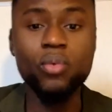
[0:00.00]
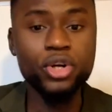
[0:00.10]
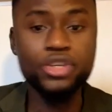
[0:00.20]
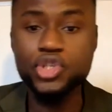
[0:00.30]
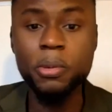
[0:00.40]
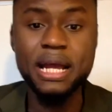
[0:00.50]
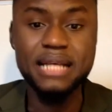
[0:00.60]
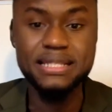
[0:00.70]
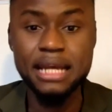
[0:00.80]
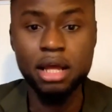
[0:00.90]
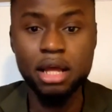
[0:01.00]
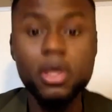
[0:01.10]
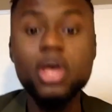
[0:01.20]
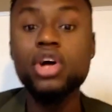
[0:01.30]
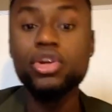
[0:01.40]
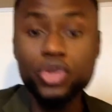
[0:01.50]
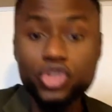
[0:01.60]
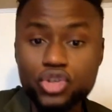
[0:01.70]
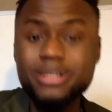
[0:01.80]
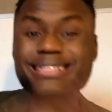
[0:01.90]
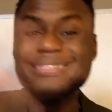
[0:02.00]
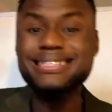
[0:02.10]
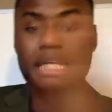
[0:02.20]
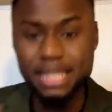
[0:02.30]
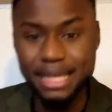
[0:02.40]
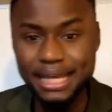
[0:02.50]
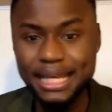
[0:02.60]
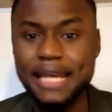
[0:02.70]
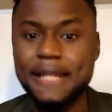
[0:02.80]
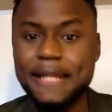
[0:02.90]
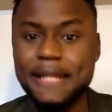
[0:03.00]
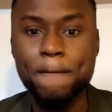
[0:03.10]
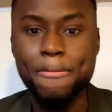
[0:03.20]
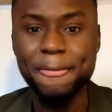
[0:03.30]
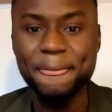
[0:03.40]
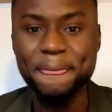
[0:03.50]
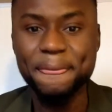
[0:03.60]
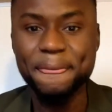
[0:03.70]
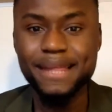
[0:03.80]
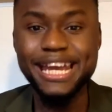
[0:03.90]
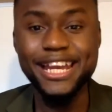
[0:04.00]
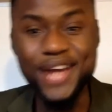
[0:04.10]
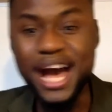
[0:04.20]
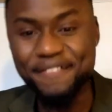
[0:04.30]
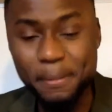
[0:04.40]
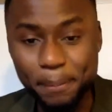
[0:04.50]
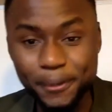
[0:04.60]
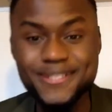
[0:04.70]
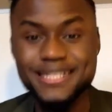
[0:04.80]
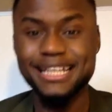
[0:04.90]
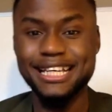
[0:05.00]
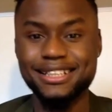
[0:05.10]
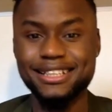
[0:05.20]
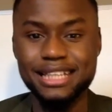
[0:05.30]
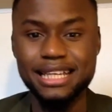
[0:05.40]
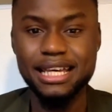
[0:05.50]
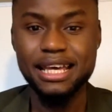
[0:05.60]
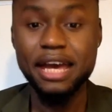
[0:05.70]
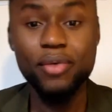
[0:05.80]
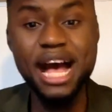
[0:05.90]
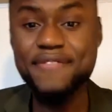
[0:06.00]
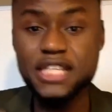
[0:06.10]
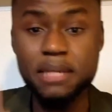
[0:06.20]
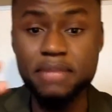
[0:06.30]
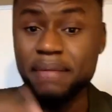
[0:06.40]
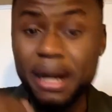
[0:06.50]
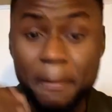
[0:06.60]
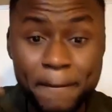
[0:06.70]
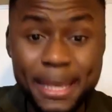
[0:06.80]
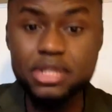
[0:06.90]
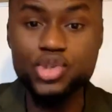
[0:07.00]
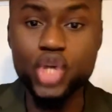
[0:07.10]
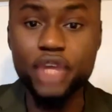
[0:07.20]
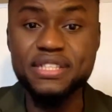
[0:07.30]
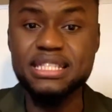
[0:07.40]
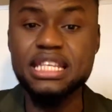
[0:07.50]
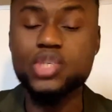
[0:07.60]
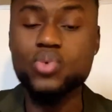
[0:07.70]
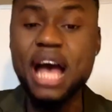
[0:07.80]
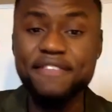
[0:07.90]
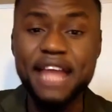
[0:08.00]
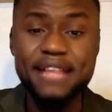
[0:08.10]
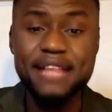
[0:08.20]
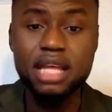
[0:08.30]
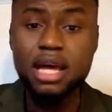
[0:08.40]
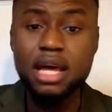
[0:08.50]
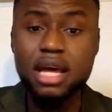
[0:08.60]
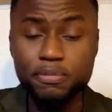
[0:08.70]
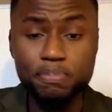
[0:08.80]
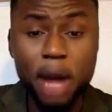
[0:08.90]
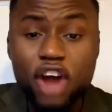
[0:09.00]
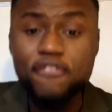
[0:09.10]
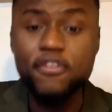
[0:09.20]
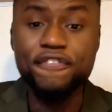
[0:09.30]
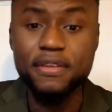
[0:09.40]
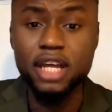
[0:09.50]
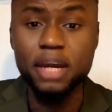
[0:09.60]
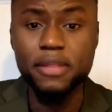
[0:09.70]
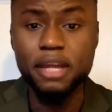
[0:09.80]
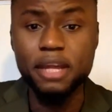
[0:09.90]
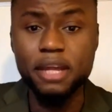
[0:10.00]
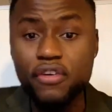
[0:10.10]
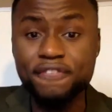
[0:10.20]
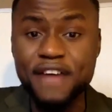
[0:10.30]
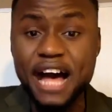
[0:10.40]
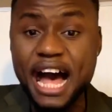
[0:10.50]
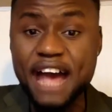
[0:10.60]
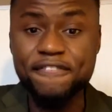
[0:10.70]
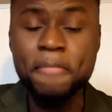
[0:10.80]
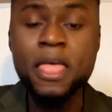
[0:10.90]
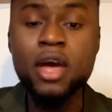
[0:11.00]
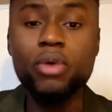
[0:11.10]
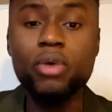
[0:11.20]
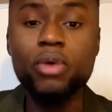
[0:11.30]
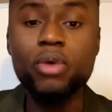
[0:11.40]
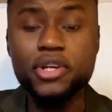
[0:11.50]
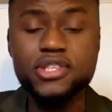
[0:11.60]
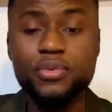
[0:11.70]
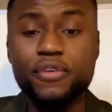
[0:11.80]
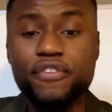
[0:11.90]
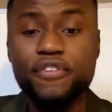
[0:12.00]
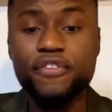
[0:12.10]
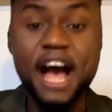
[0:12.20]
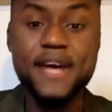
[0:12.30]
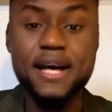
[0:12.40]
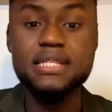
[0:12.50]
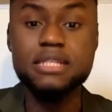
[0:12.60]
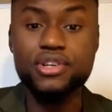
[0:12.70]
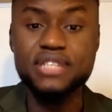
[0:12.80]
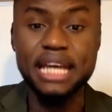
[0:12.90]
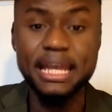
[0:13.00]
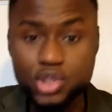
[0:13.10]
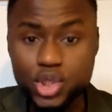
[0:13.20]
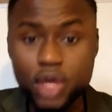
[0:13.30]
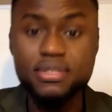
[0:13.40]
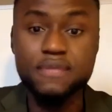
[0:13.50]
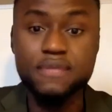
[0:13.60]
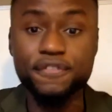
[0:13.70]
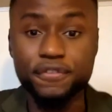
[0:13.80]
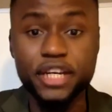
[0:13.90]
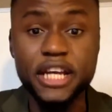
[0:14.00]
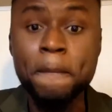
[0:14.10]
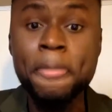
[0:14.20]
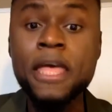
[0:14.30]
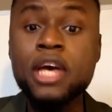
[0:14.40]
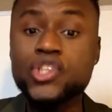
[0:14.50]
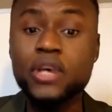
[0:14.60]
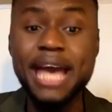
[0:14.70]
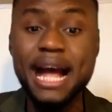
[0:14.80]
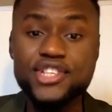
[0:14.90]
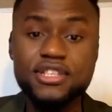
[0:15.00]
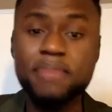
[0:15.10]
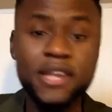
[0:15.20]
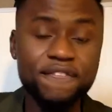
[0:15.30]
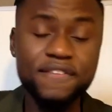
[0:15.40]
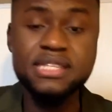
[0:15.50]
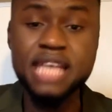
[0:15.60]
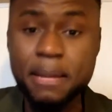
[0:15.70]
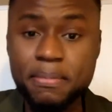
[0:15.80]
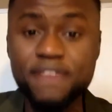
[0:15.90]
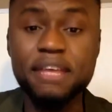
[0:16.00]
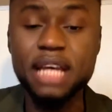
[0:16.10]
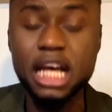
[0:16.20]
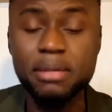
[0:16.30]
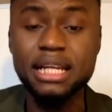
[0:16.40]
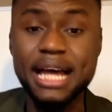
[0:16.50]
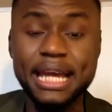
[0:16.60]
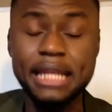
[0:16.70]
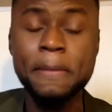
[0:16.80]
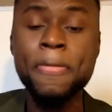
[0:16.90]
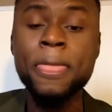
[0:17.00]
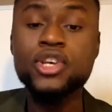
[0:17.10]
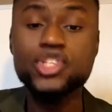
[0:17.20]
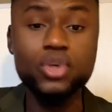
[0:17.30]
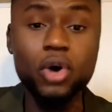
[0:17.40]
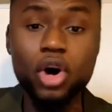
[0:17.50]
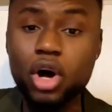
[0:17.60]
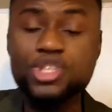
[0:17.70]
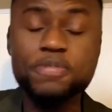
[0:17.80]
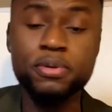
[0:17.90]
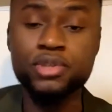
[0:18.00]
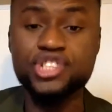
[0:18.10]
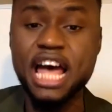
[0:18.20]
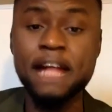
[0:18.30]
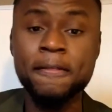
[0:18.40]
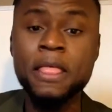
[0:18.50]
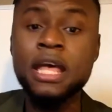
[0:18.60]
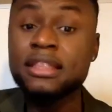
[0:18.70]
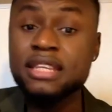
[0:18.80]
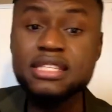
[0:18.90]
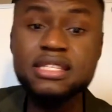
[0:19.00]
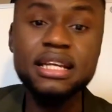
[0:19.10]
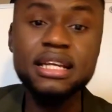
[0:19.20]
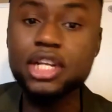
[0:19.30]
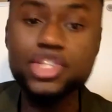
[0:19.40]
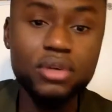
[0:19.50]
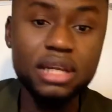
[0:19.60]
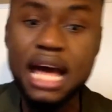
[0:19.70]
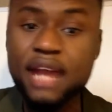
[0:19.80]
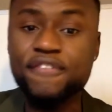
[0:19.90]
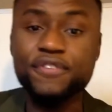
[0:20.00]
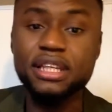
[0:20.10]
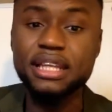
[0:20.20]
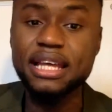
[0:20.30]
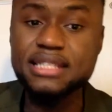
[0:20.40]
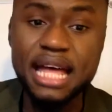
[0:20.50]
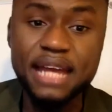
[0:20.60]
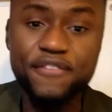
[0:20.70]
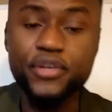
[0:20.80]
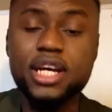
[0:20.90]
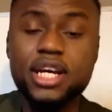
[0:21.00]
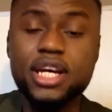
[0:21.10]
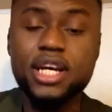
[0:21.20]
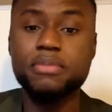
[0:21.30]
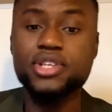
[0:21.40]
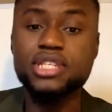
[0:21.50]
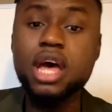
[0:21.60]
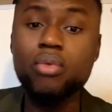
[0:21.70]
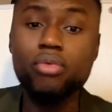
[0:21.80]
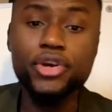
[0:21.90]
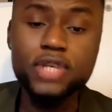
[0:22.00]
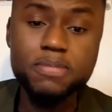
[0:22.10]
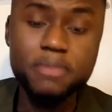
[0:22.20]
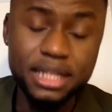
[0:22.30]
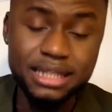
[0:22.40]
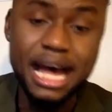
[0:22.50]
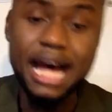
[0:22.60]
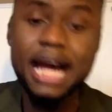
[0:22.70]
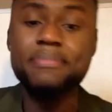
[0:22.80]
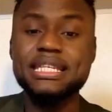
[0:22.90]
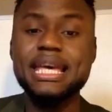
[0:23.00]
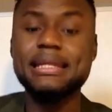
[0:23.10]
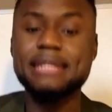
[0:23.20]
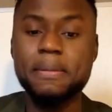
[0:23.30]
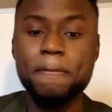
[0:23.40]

one or two that sign up, you do the same thing again. And then you have them post again. And we have some amazing services. We have that the power of five, where the person refer 5 customers, they get the services for free. So it actually benefit them if they become a client. So always push that. This is going to get you a lot of free leads, a lot of free customers, where you don't spend a dime to get them.